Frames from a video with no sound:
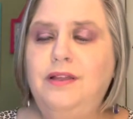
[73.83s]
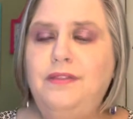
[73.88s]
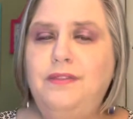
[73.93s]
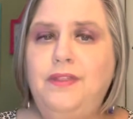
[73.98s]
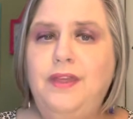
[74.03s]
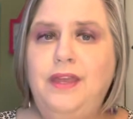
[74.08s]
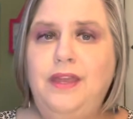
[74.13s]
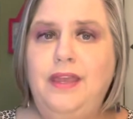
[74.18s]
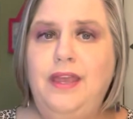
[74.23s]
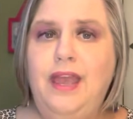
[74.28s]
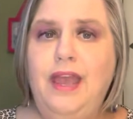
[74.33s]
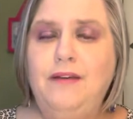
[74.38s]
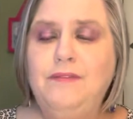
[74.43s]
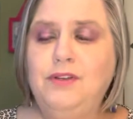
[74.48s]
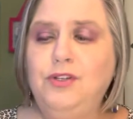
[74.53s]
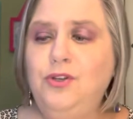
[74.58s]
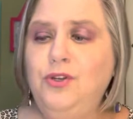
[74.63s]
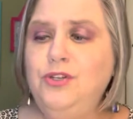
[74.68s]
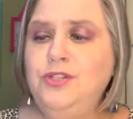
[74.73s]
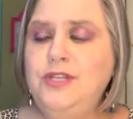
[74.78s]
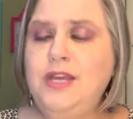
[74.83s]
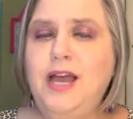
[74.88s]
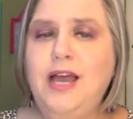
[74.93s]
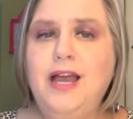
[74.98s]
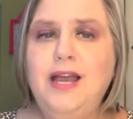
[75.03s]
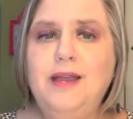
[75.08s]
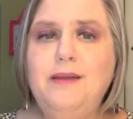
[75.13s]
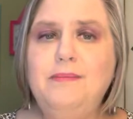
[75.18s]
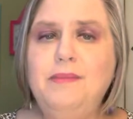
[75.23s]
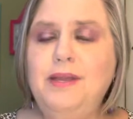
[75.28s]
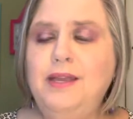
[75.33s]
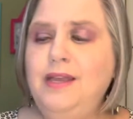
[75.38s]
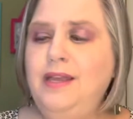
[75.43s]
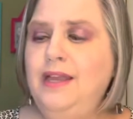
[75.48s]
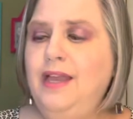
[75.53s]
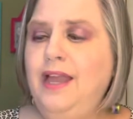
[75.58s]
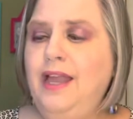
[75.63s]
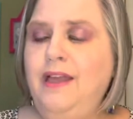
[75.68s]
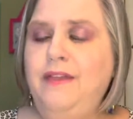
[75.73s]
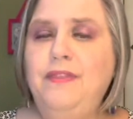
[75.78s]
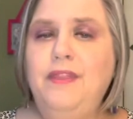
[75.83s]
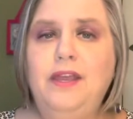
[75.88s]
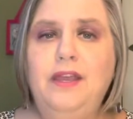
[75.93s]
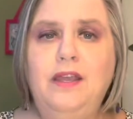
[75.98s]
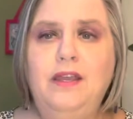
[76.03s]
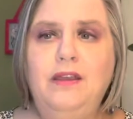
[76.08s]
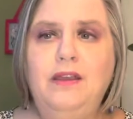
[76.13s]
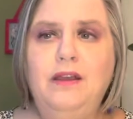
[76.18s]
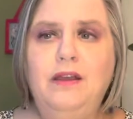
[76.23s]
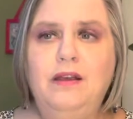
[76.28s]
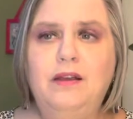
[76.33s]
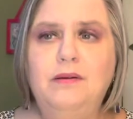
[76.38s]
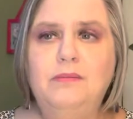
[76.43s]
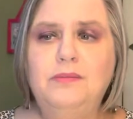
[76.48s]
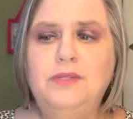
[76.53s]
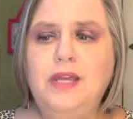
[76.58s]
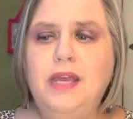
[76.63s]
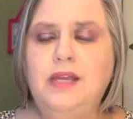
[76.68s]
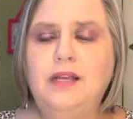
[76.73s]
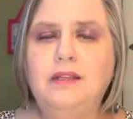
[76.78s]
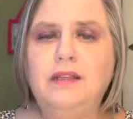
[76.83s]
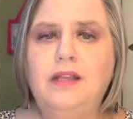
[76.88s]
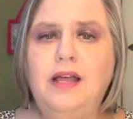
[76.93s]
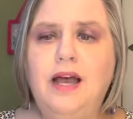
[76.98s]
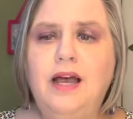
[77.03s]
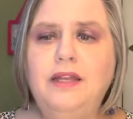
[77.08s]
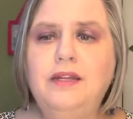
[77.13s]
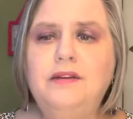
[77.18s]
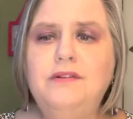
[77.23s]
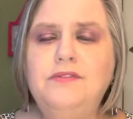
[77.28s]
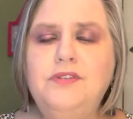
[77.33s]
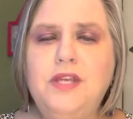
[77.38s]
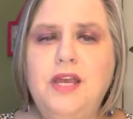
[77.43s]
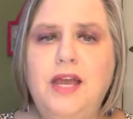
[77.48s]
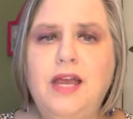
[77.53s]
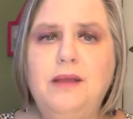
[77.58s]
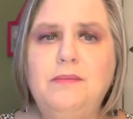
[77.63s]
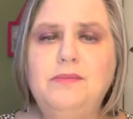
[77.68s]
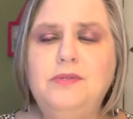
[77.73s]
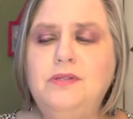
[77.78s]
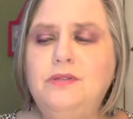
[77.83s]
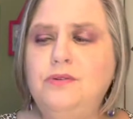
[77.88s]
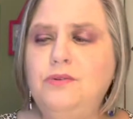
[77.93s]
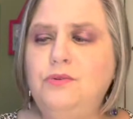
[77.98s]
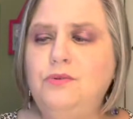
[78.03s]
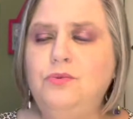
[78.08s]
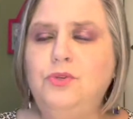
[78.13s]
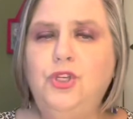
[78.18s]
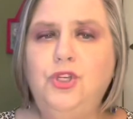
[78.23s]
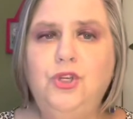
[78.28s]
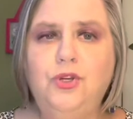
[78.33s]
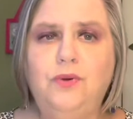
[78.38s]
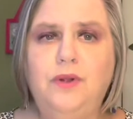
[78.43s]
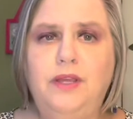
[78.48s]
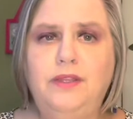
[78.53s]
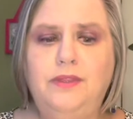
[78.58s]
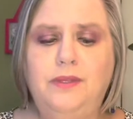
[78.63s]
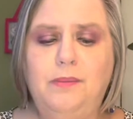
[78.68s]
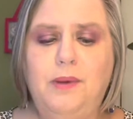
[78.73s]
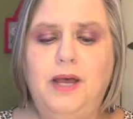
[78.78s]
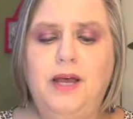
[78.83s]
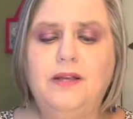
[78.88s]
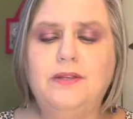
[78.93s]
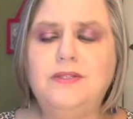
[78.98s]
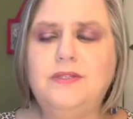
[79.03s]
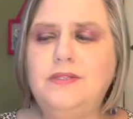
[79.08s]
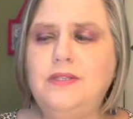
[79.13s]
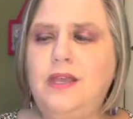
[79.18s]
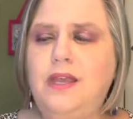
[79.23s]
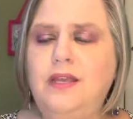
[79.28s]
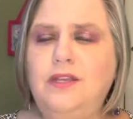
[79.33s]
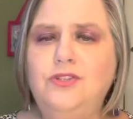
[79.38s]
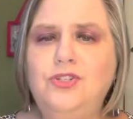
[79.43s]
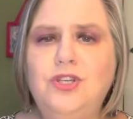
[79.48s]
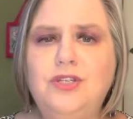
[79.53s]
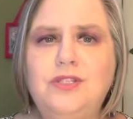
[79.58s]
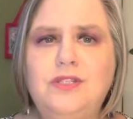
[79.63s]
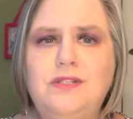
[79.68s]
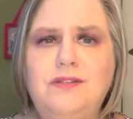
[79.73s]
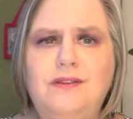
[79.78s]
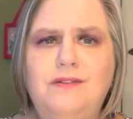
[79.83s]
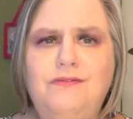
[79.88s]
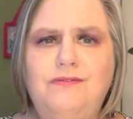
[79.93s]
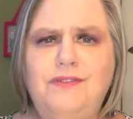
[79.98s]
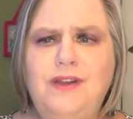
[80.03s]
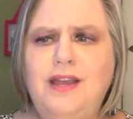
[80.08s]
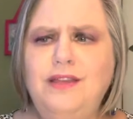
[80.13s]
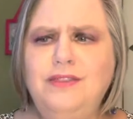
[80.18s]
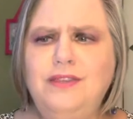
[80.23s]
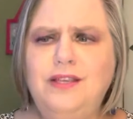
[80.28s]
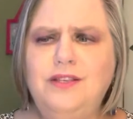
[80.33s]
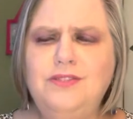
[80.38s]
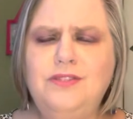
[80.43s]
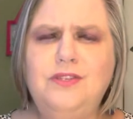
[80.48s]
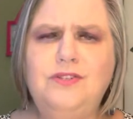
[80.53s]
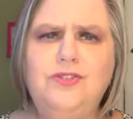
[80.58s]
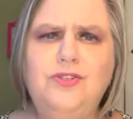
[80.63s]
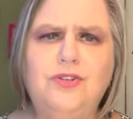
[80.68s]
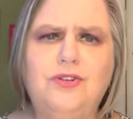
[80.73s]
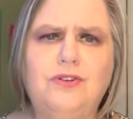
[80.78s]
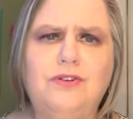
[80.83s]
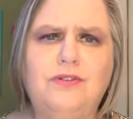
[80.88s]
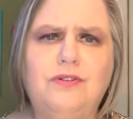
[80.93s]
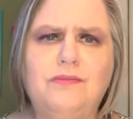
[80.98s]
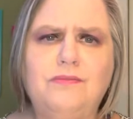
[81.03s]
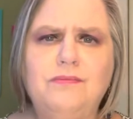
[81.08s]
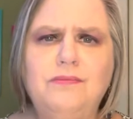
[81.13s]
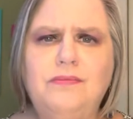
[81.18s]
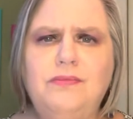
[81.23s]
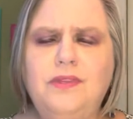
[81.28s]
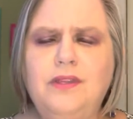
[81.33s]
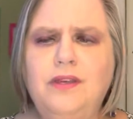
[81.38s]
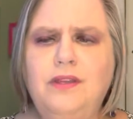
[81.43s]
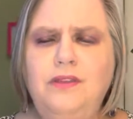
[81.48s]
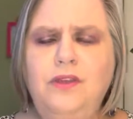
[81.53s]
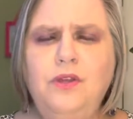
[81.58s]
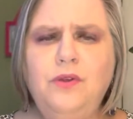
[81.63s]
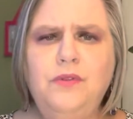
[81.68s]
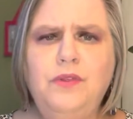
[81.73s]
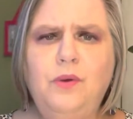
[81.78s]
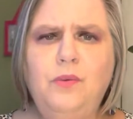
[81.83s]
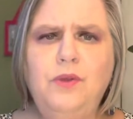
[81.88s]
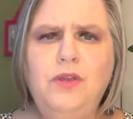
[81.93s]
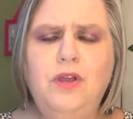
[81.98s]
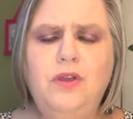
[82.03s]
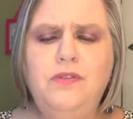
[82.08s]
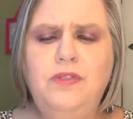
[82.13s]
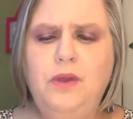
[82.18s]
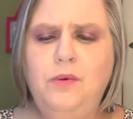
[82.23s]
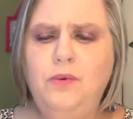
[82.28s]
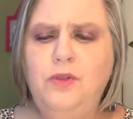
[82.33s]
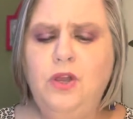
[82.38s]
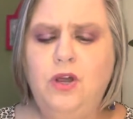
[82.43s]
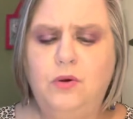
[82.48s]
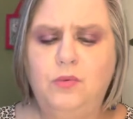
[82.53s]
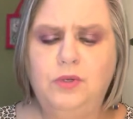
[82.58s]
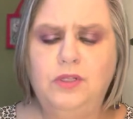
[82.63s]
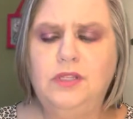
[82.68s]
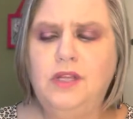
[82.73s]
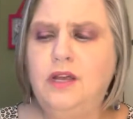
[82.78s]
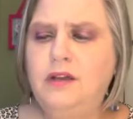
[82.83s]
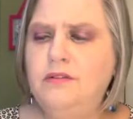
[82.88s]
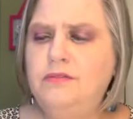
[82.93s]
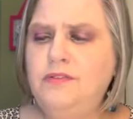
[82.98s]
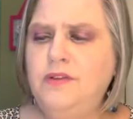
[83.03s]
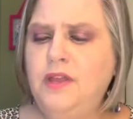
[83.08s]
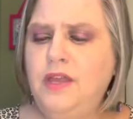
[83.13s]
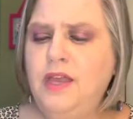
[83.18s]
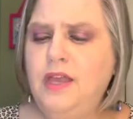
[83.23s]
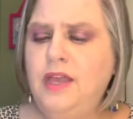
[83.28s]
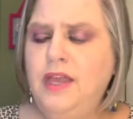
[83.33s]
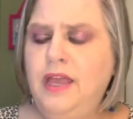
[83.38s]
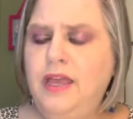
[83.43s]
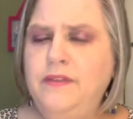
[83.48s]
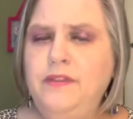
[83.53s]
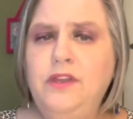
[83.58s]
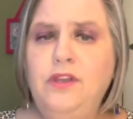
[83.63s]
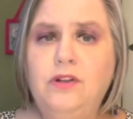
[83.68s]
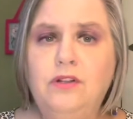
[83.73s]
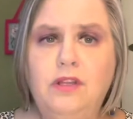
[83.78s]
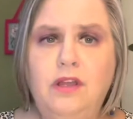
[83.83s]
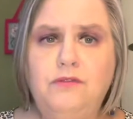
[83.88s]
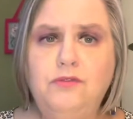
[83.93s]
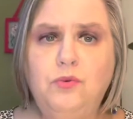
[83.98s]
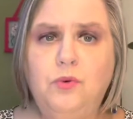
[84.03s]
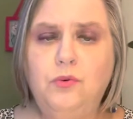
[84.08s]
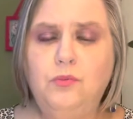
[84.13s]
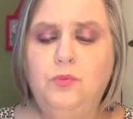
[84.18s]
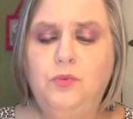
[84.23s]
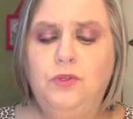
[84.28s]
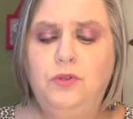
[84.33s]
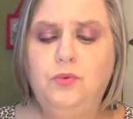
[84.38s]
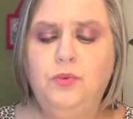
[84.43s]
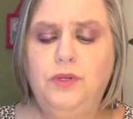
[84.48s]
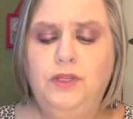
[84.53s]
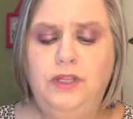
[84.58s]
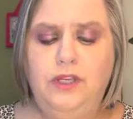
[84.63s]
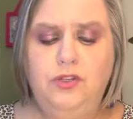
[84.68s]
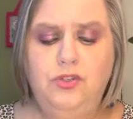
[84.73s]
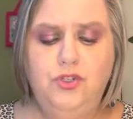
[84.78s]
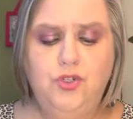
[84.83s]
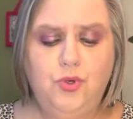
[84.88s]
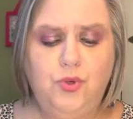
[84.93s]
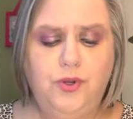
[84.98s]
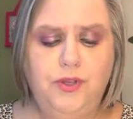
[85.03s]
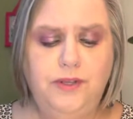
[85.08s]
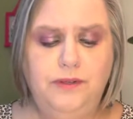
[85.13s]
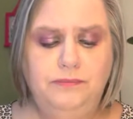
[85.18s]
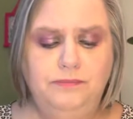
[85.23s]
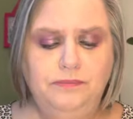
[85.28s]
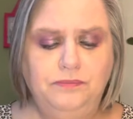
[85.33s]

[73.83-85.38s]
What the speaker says: They have a good time and they take a lot of time to curate the box and just find things that that we all will love and that your loved one will really enjoy.